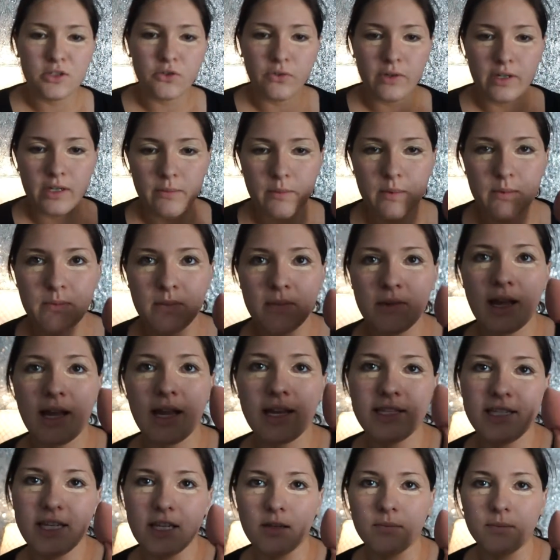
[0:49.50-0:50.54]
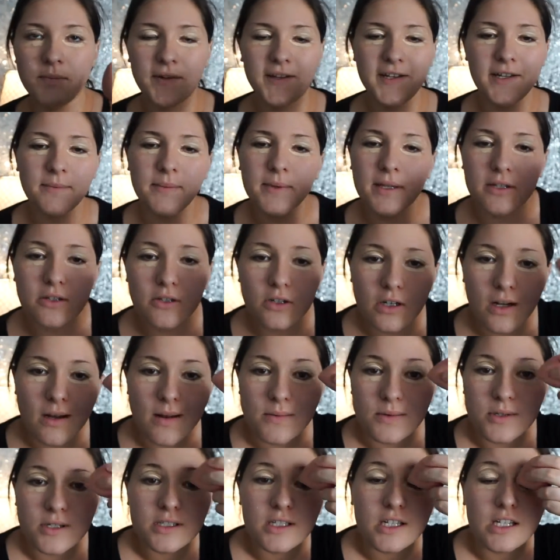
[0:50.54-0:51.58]
just going in with my Beauty Blender,
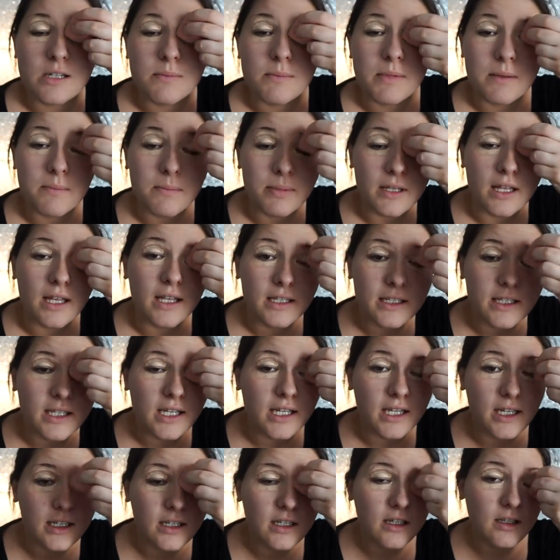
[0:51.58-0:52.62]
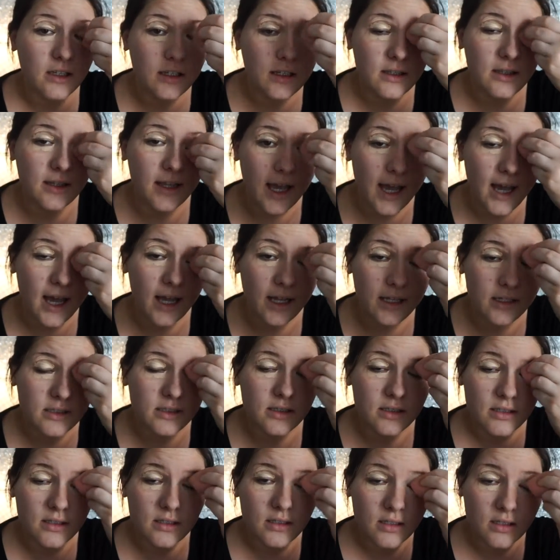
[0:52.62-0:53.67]
and I'm just going to be blending
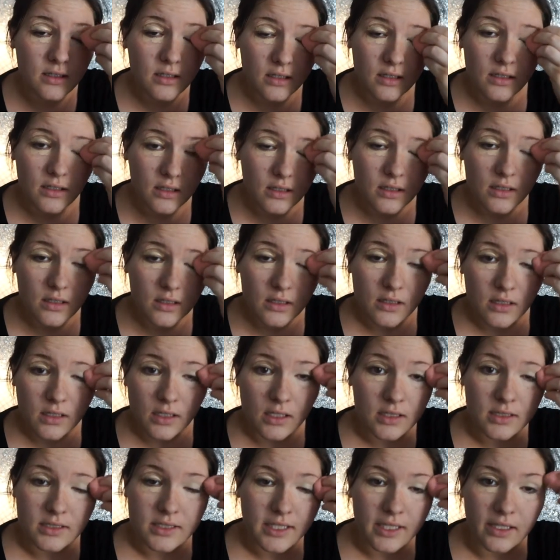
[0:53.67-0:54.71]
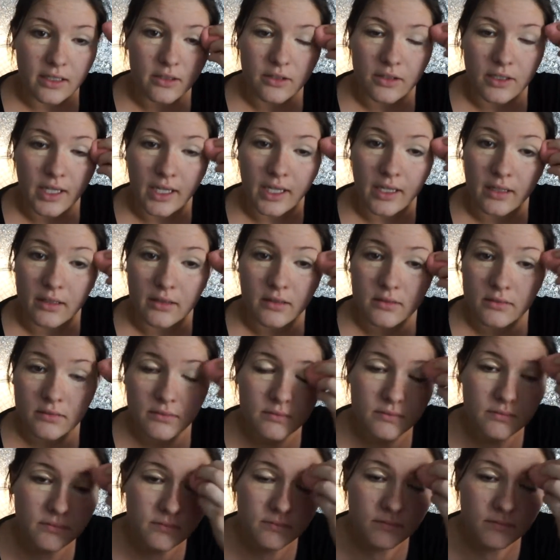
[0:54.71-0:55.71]
that concealer in.